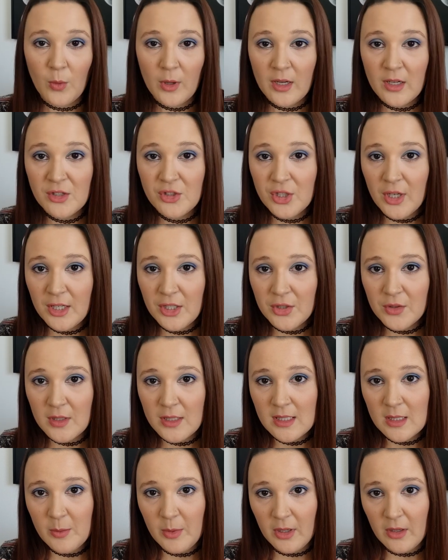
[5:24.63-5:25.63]
What can change your
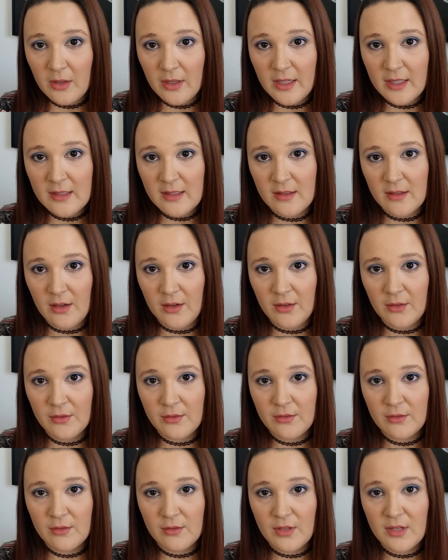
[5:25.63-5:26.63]
experience though
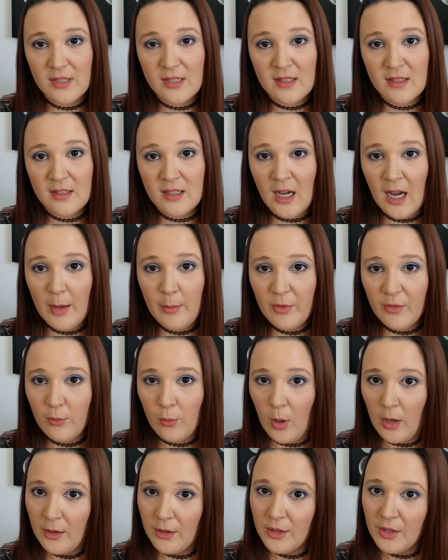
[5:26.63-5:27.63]
is the type of
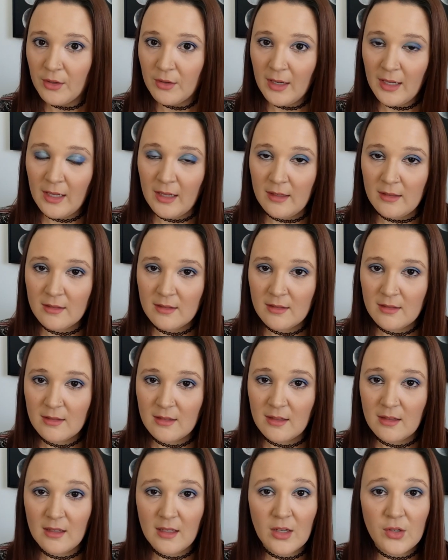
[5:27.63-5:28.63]
water you're in.
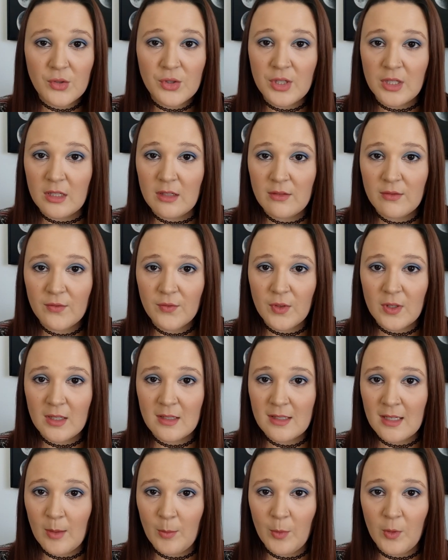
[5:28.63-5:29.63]
The ocean, for
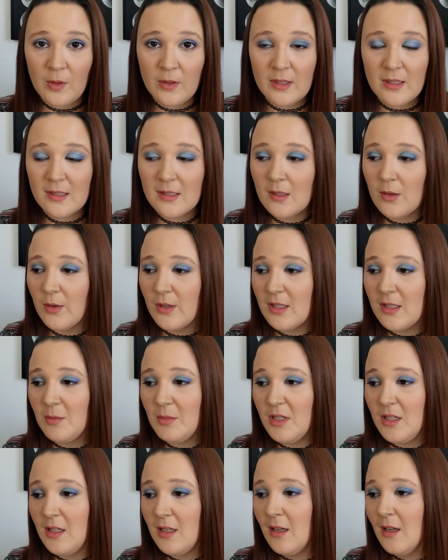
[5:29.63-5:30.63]
example, is going to
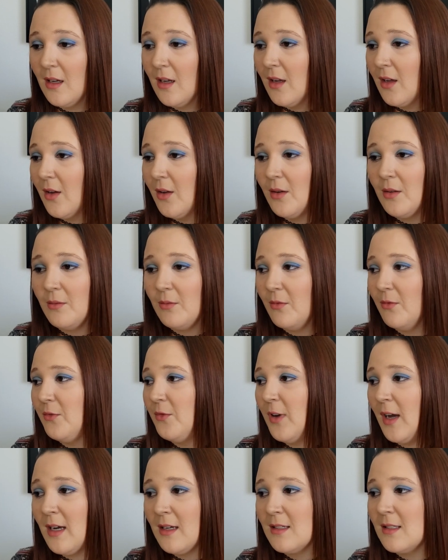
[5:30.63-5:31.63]
be
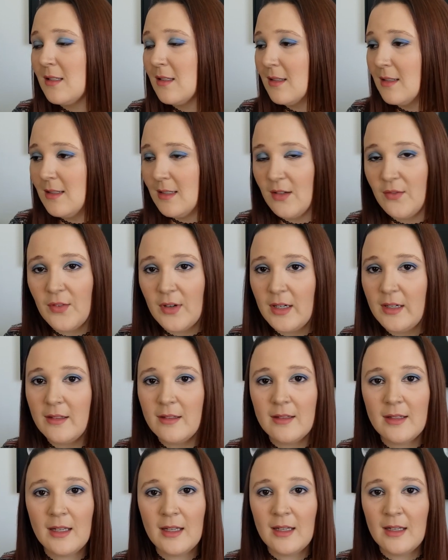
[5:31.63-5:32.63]
vastly
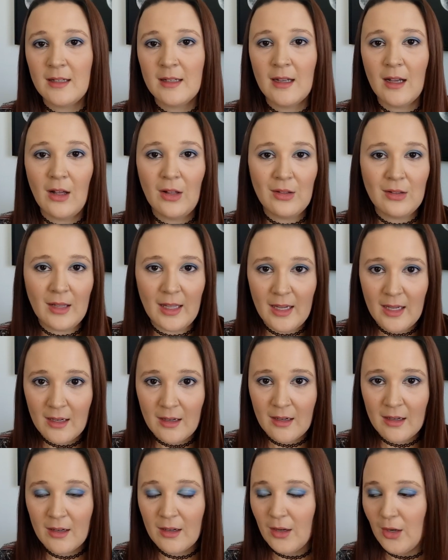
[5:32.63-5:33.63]
different than a
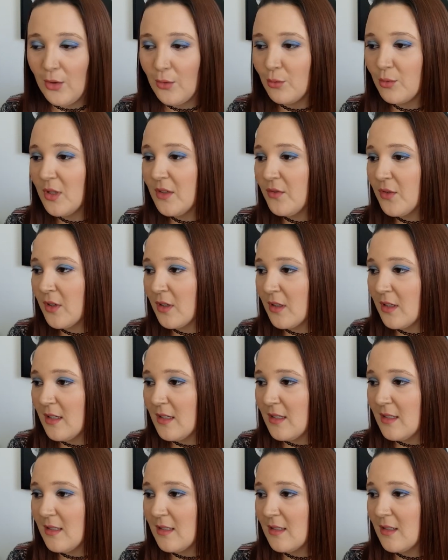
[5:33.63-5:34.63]
lake. A river
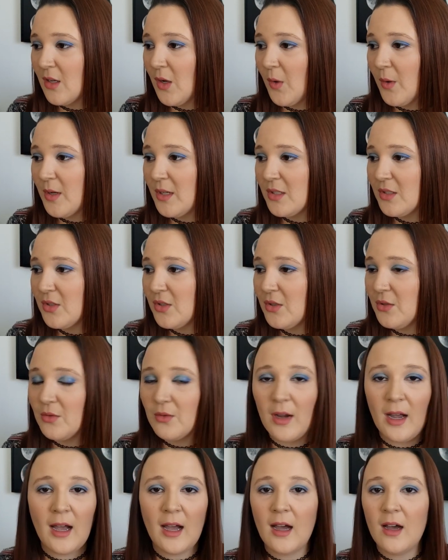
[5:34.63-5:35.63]
is going to
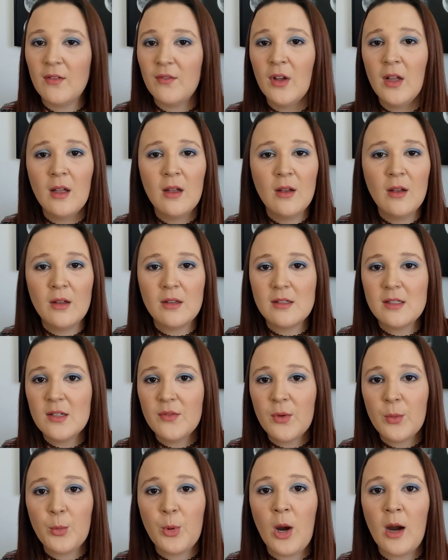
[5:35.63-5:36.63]
have
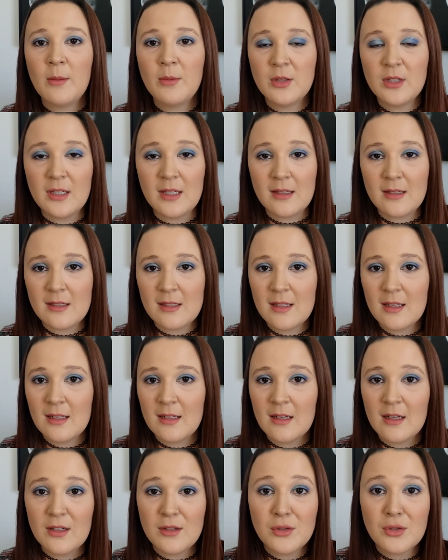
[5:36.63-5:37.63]
different properties
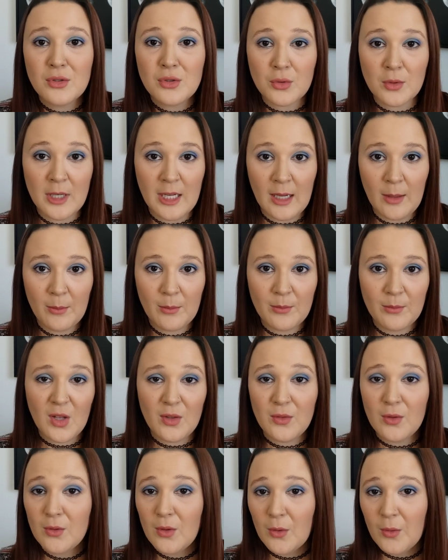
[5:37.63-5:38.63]
than a stream.
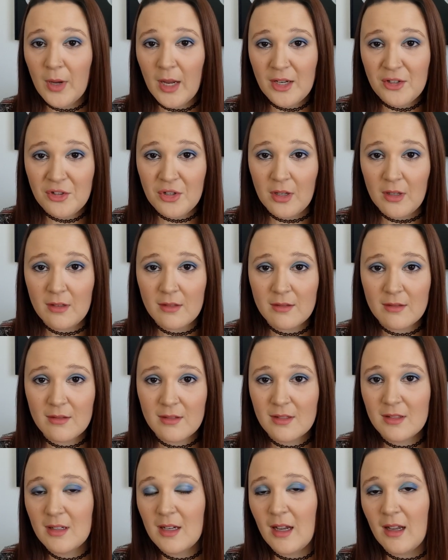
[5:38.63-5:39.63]
The location,
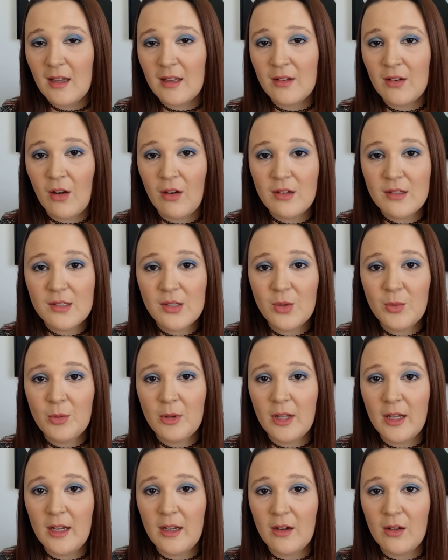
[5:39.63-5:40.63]
can also
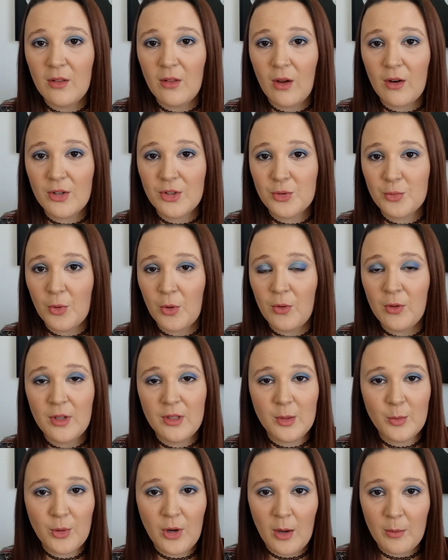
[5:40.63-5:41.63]
play a large role
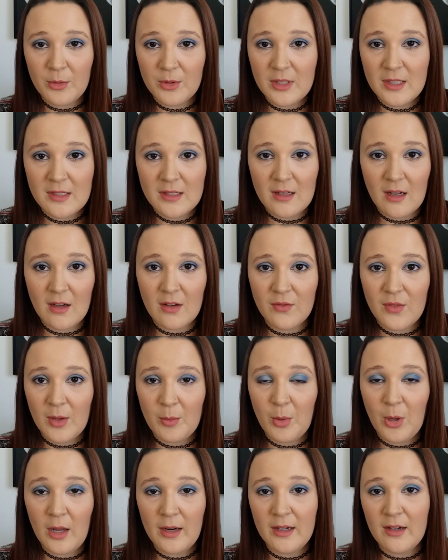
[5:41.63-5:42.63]
in the properties of that
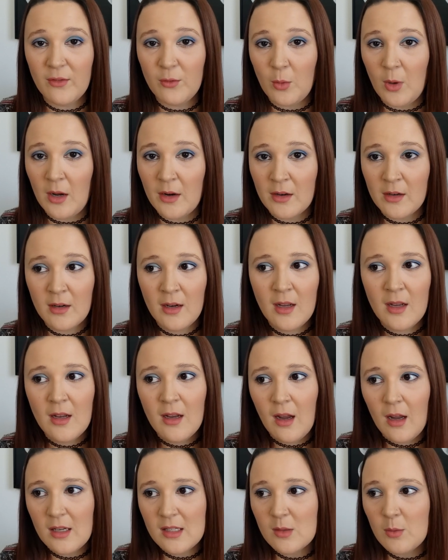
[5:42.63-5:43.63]
body of water,
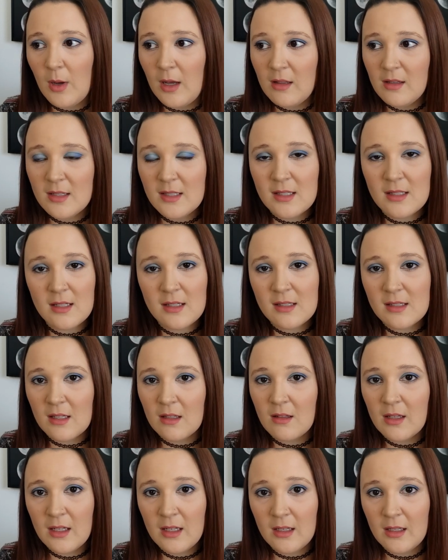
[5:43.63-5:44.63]
as well as the
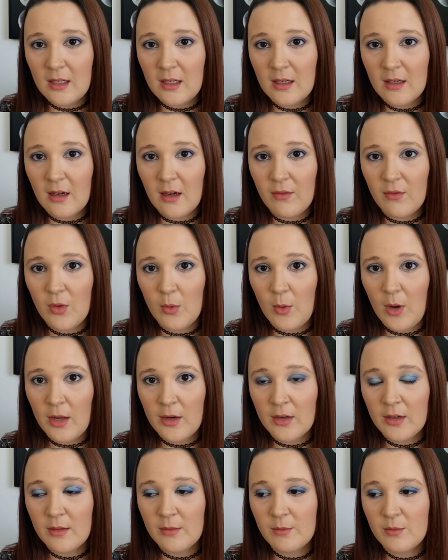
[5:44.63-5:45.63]
salinity of the
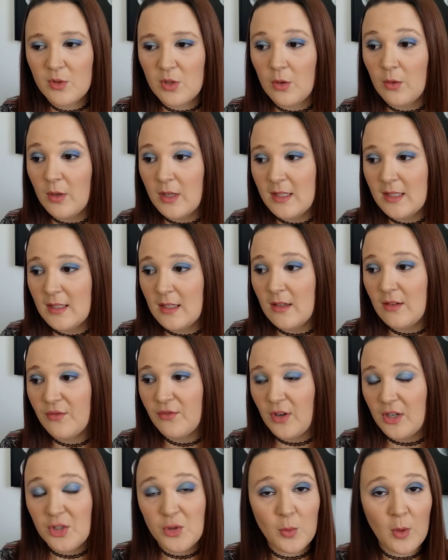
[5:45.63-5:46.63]
water. So, is it
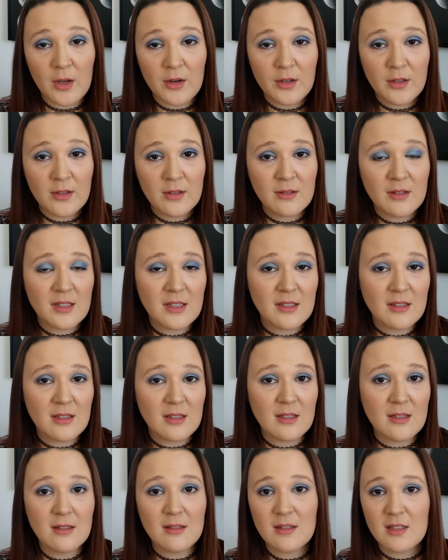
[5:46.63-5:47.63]
fresh water? Is
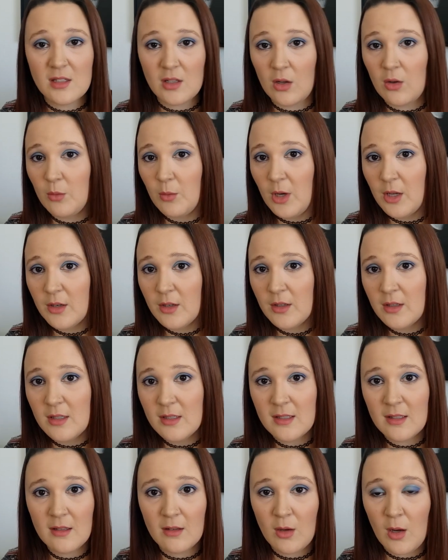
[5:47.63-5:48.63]
it salt water?
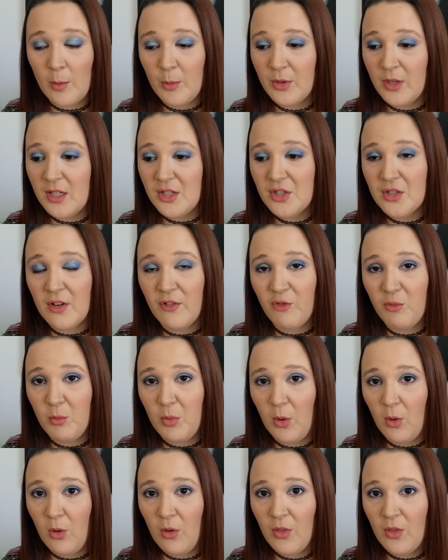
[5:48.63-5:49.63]
Is it a combination of
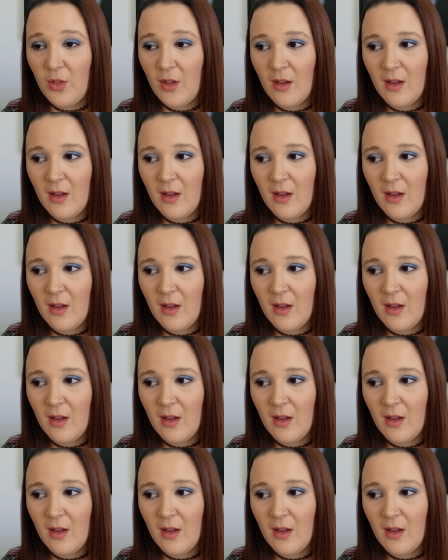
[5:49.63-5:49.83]
both?